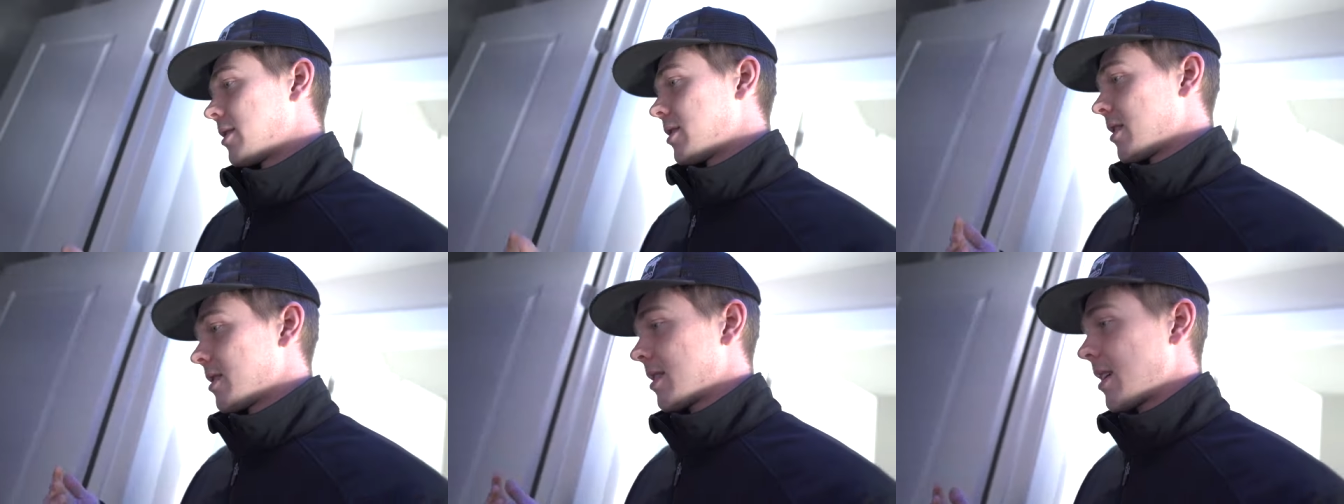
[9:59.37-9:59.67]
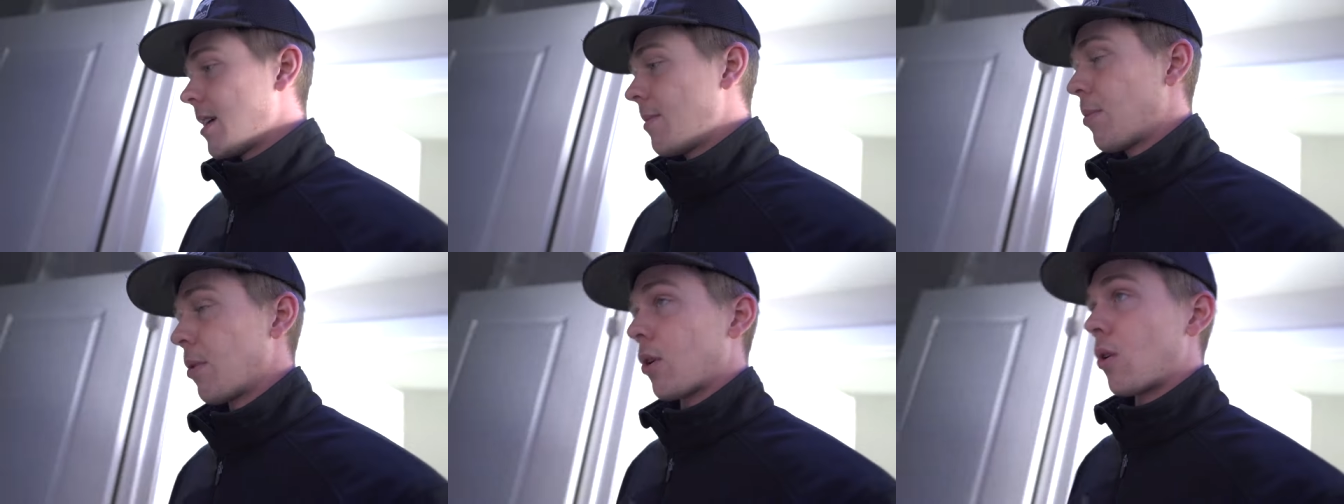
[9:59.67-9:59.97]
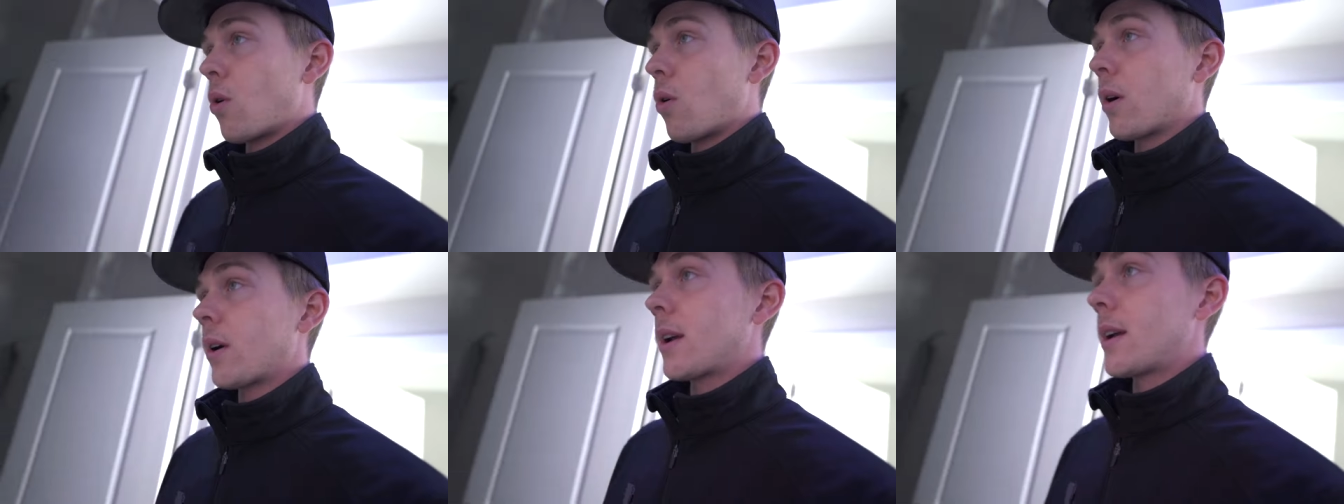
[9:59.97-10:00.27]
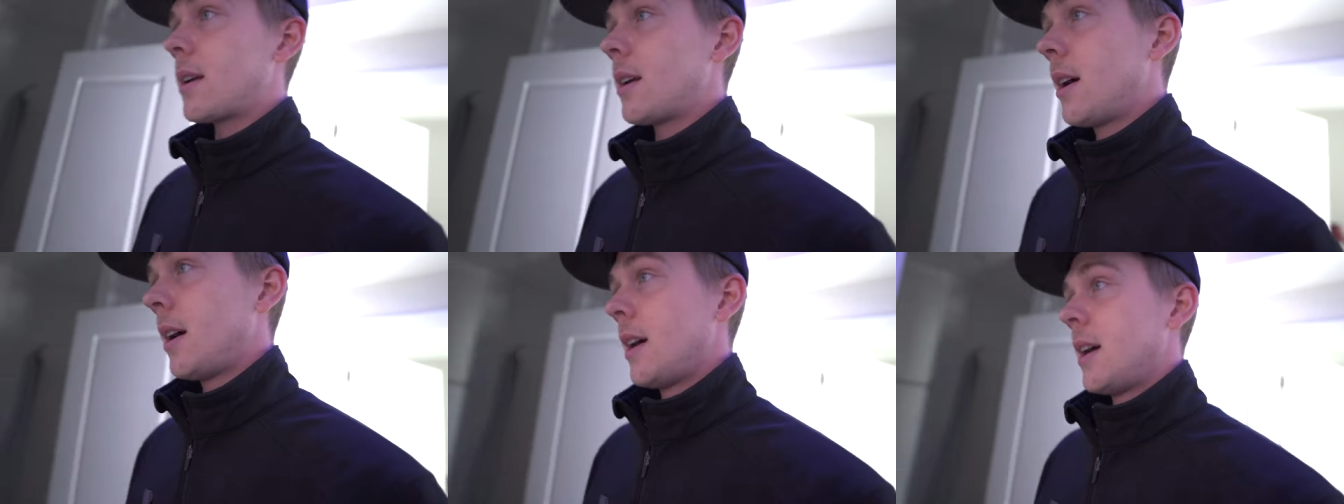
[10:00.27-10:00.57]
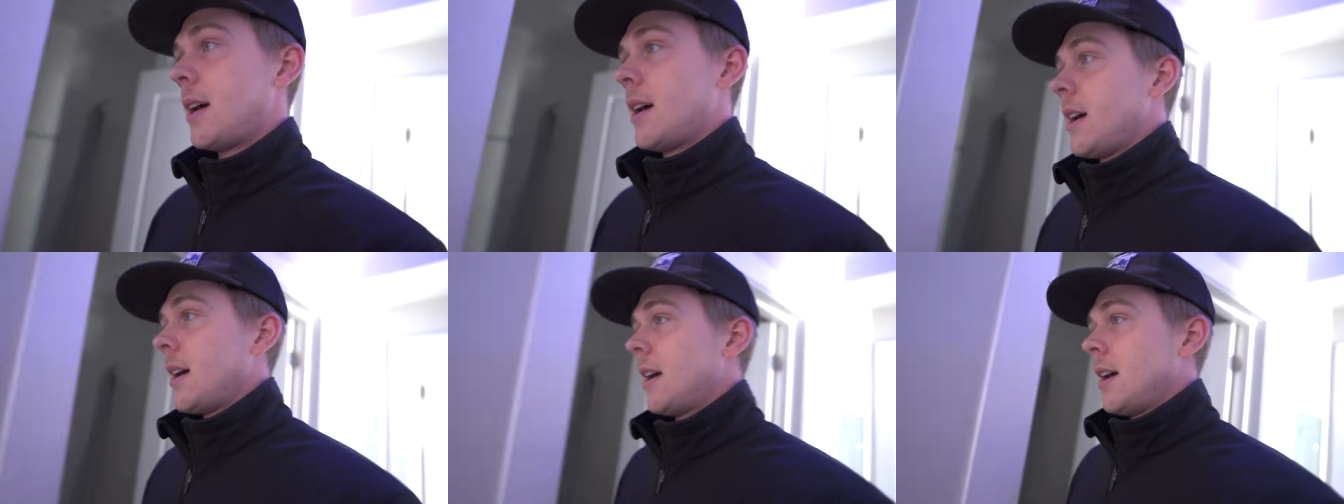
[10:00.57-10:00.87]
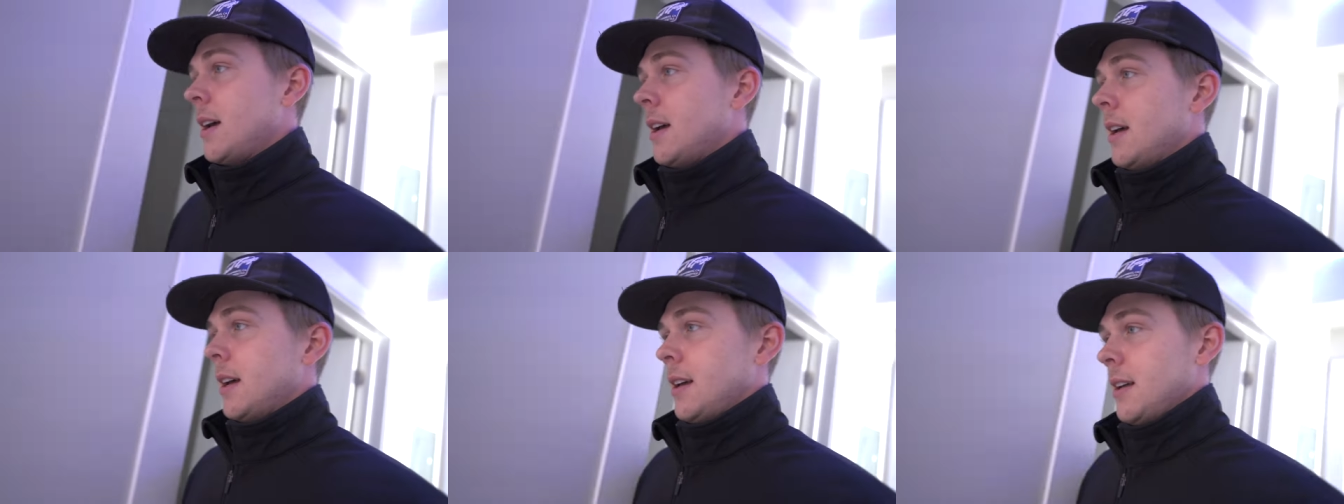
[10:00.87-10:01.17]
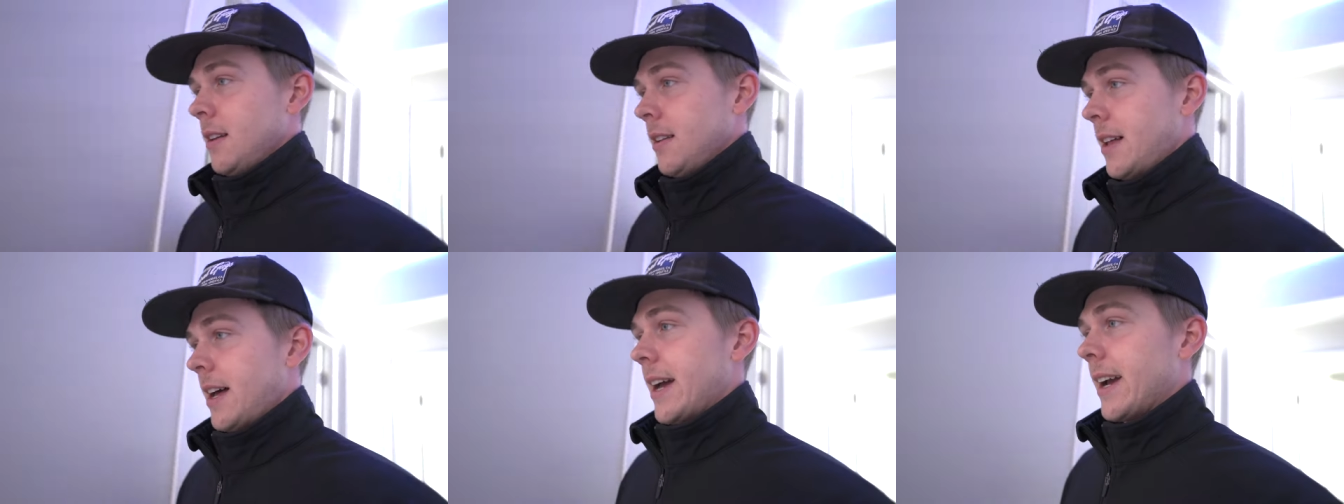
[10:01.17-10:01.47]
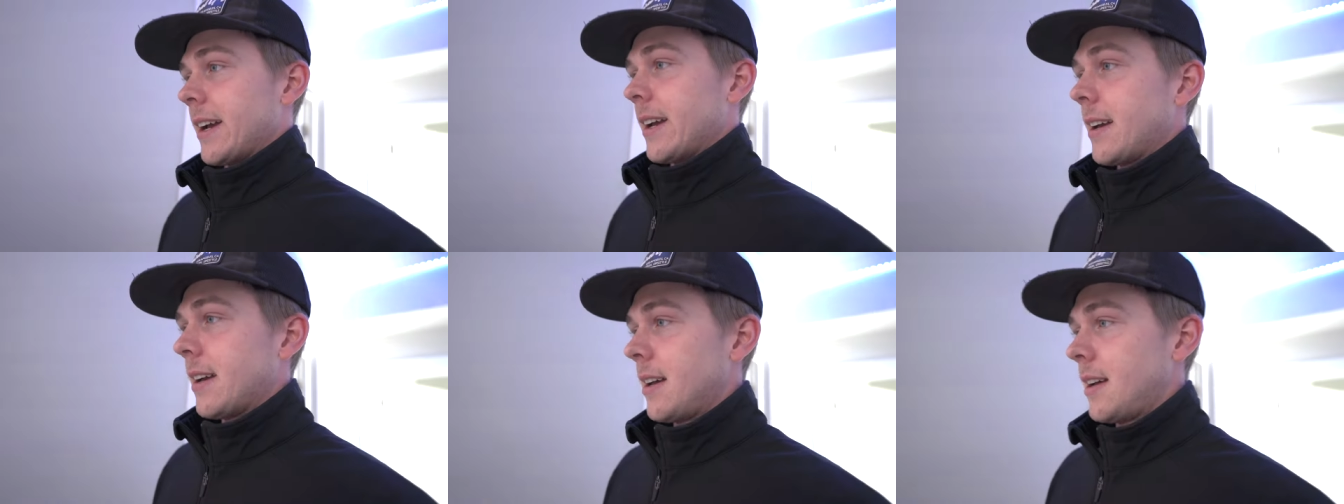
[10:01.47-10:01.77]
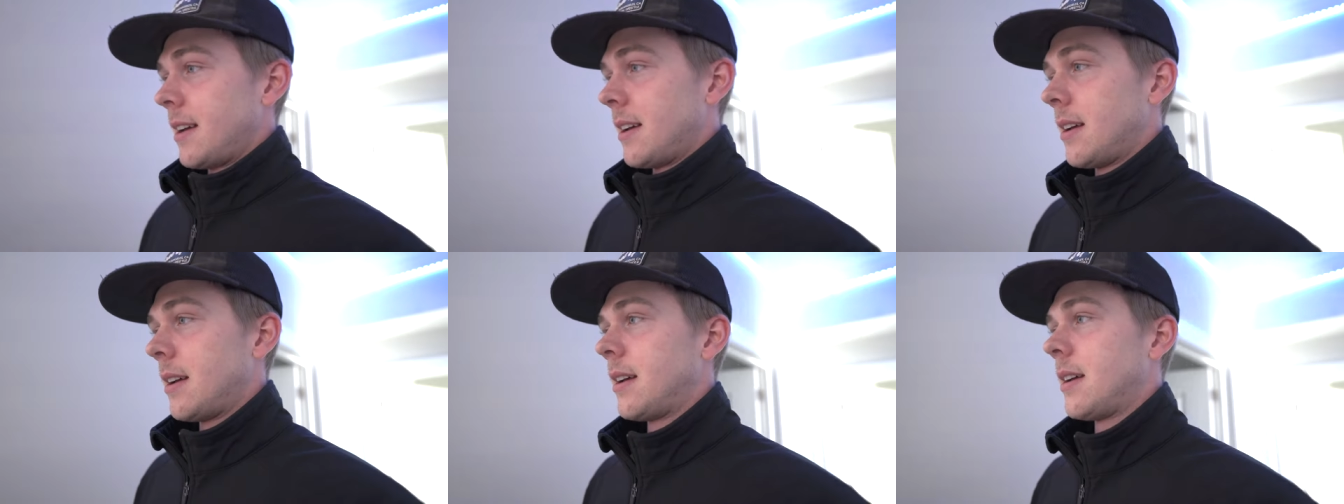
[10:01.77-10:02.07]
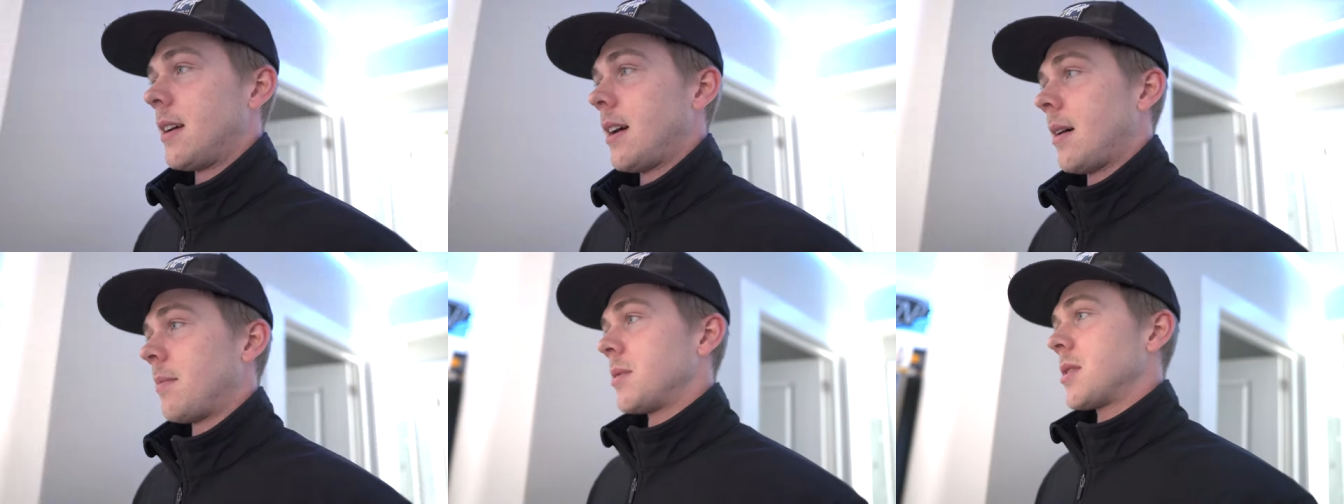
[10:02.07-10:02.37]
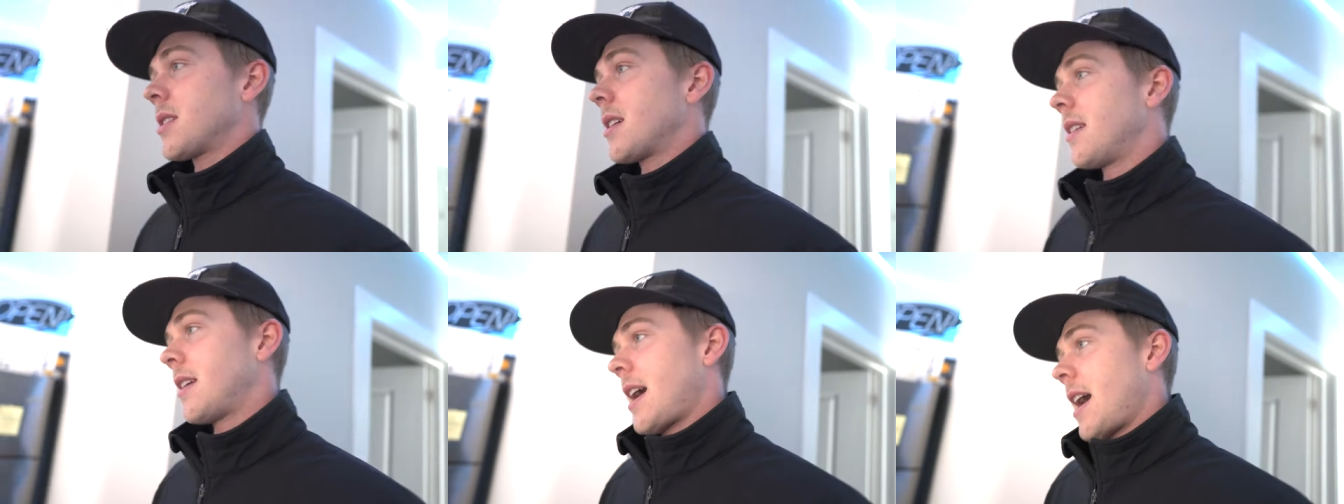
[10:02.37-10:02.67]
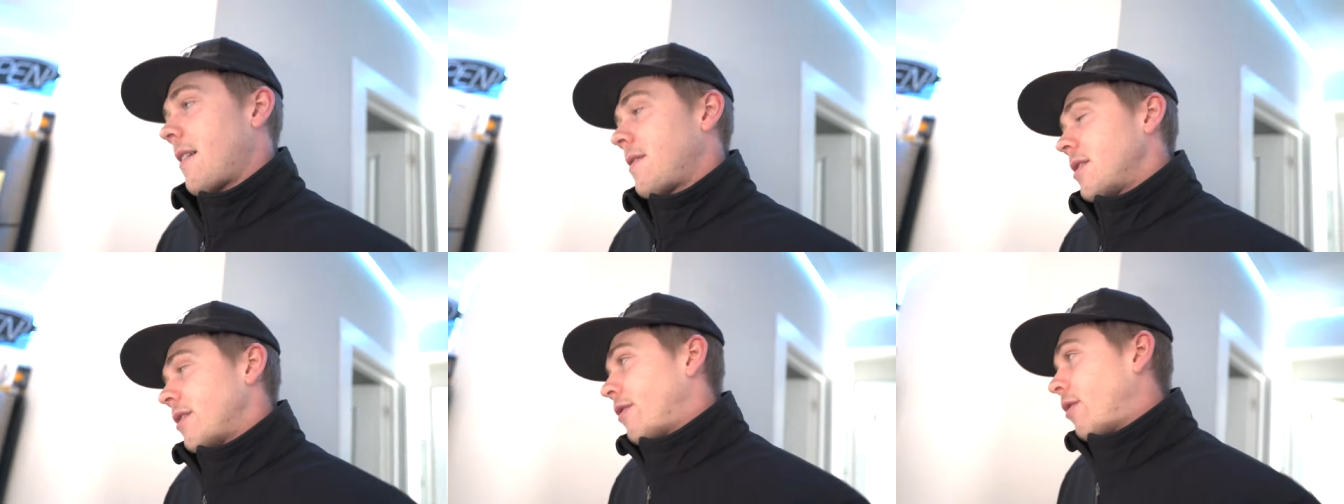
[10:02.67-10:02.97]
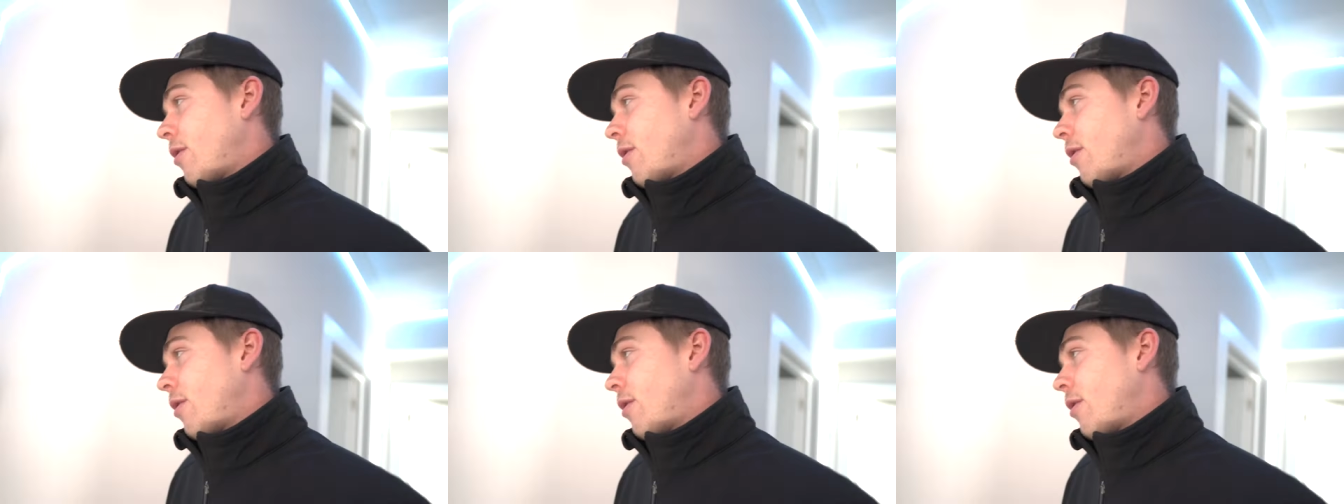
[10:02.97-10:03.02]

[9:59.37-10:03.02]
and just keep recording, like, I'm just going to have to